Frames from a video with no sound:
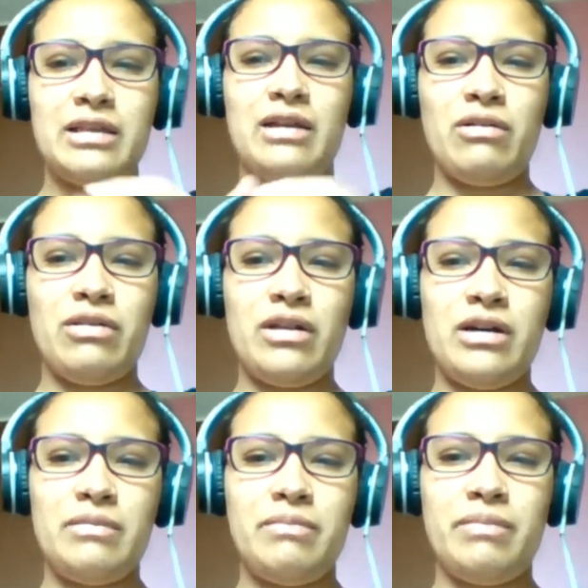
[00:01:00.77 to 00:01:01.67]
the
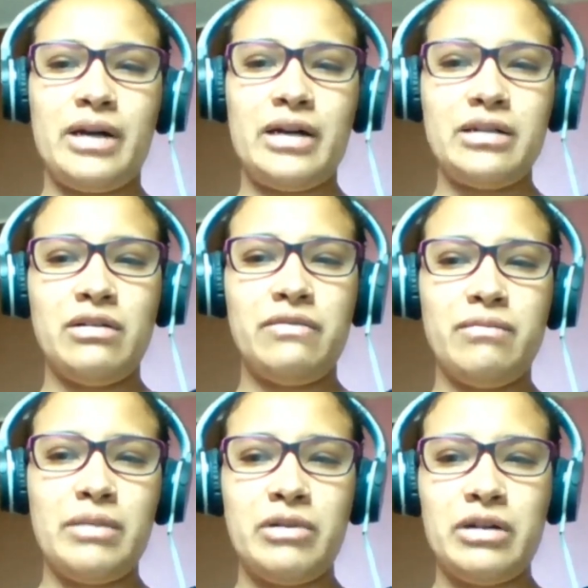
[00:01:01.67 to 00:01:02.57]
other part of
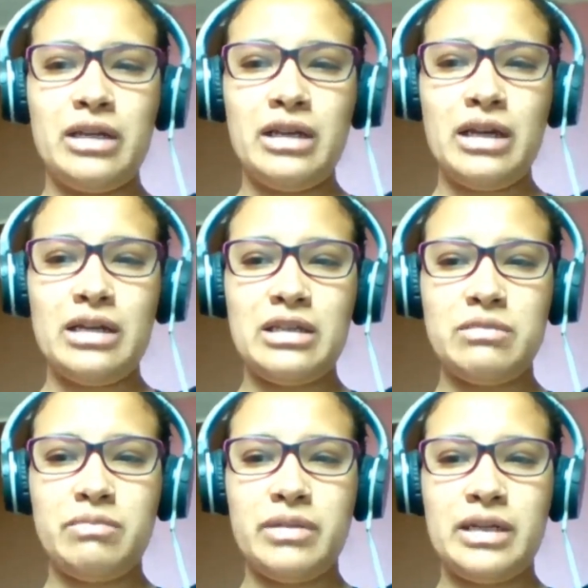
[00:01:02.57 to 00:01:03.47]
my money I
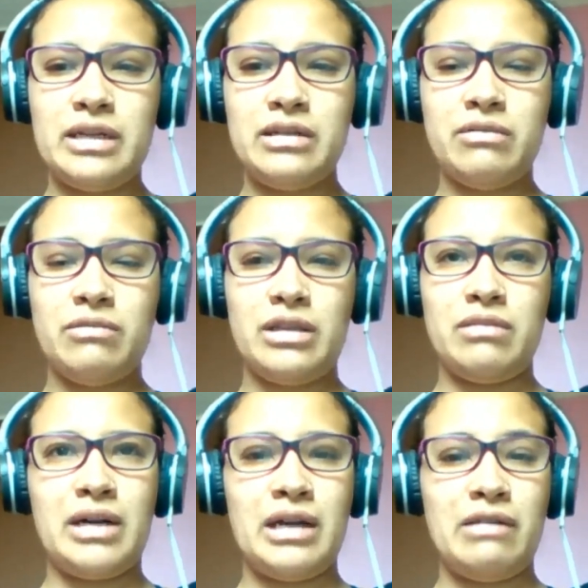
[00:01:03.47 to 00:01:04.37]
spend with
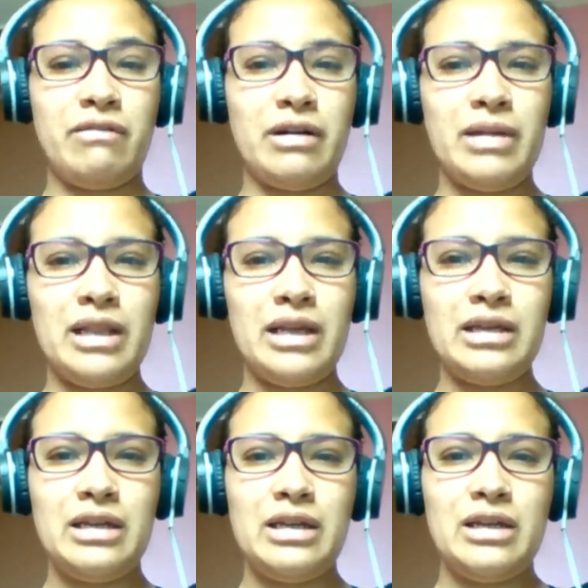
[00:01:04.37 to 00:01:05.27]
my
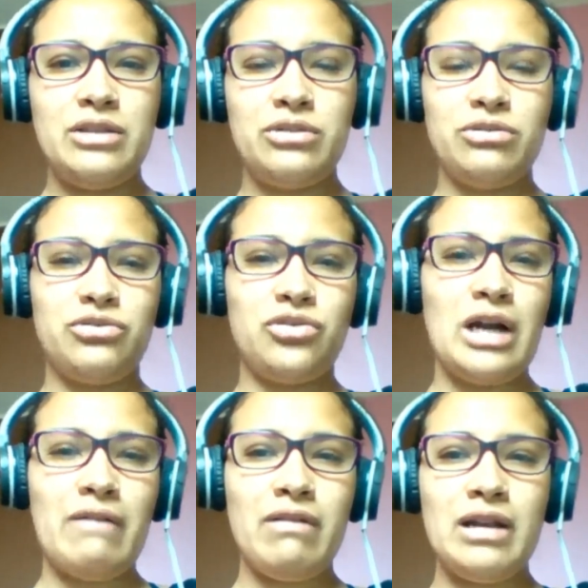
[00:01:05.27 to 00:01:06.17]
family to
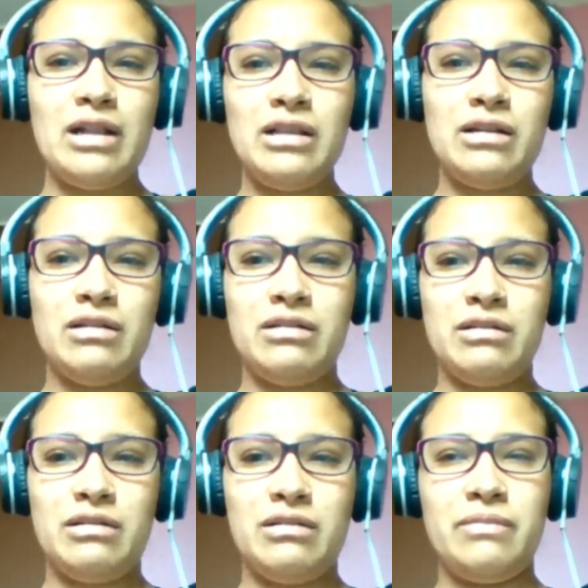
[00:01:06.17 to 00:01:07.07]
travel
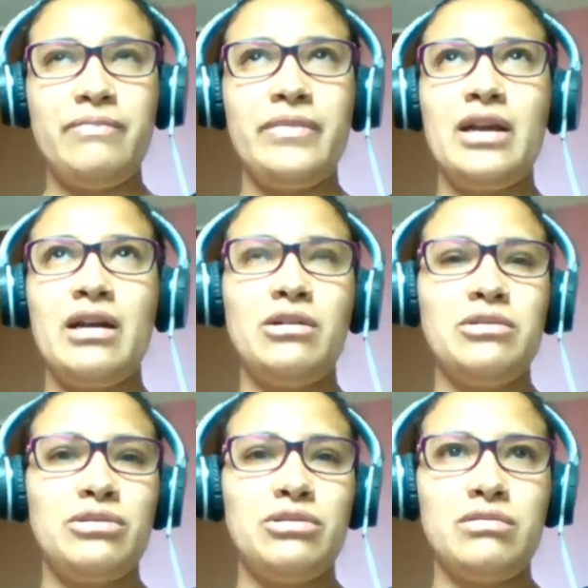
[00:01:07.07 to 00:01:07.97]
or go
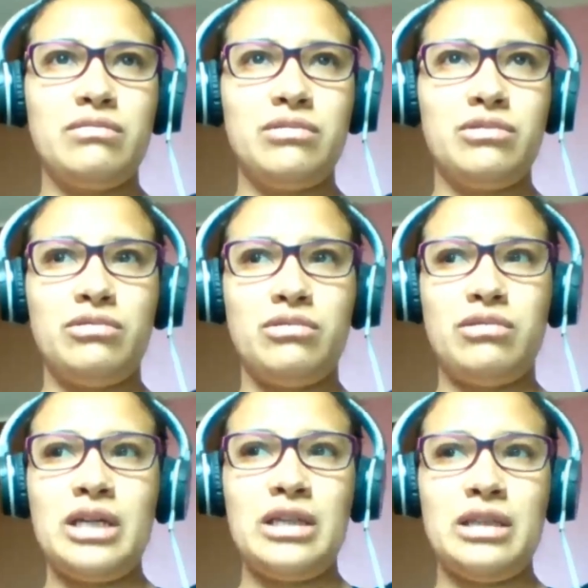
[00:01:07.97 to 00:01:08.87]

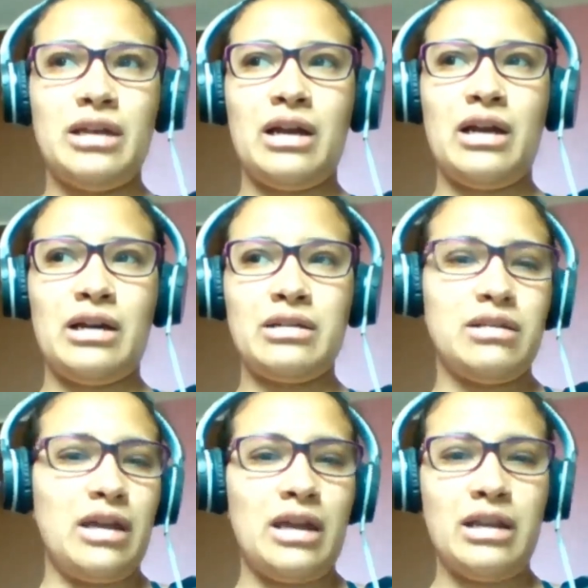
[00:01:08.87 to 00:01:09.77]
to eat
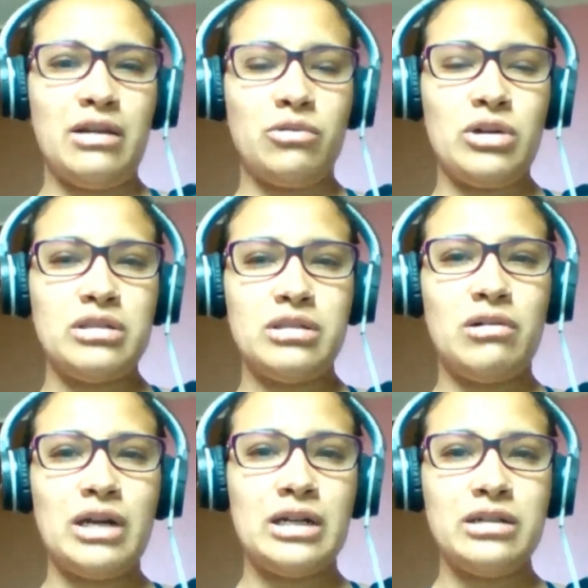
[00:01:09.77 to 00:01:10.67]
any
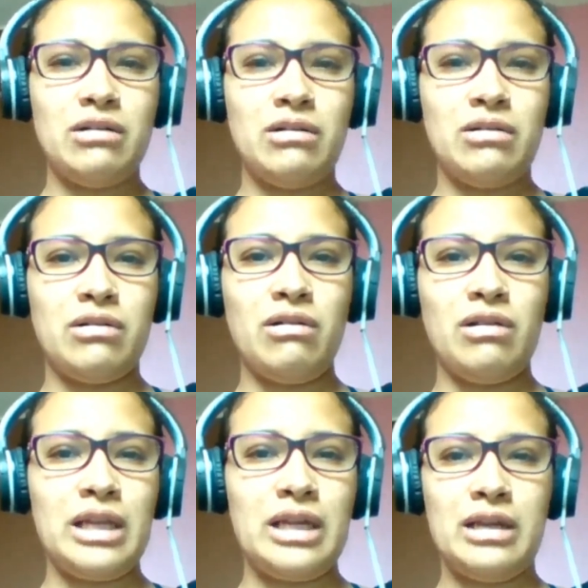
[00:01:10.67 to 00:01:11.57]
restaurant or
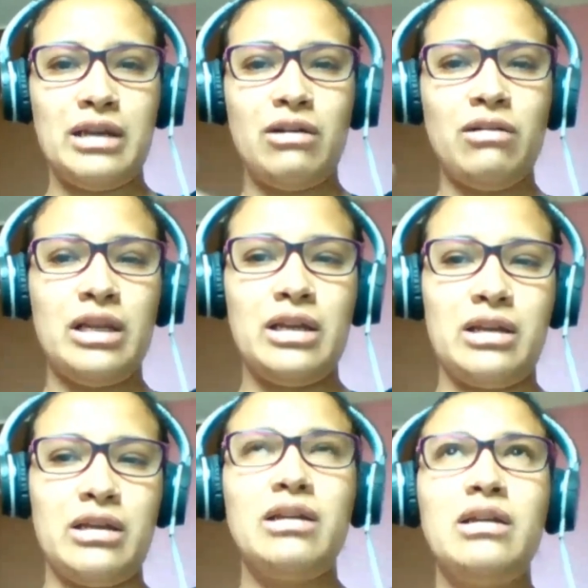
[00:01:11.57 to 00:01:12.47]
only
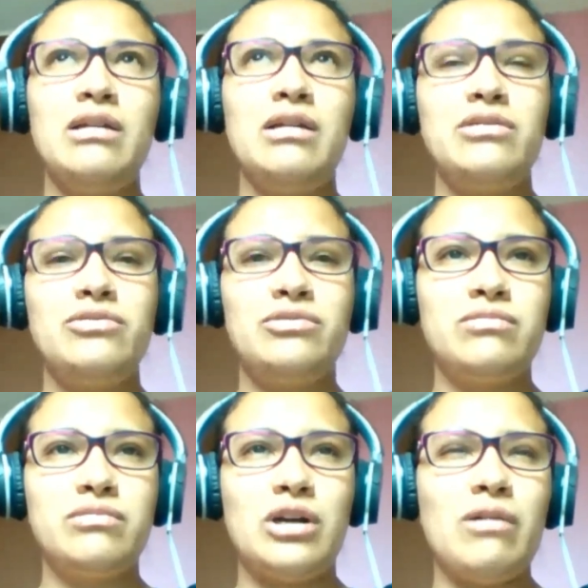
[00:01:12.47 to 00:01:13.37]

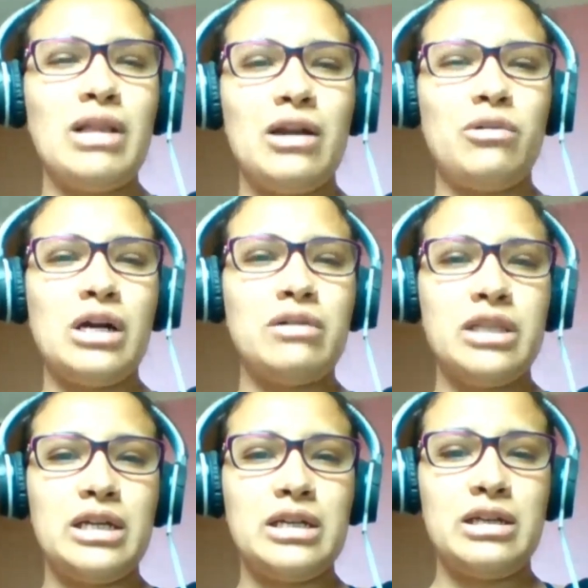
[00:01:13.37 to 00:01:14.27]
travel
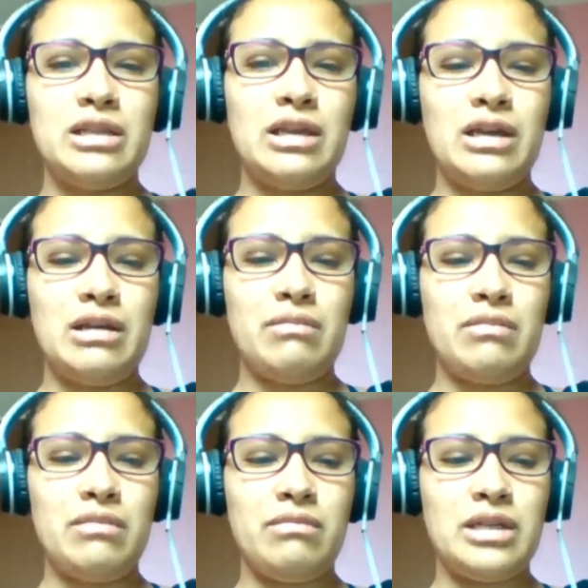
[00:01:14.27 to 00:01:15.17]
around the
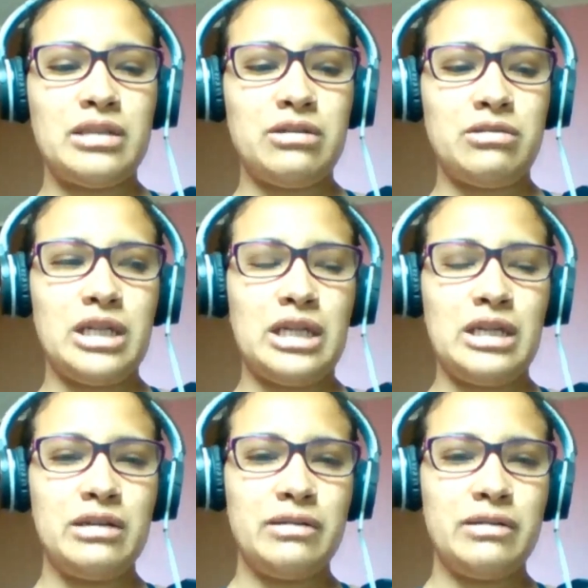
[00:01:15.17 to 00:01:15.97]
Mexico City.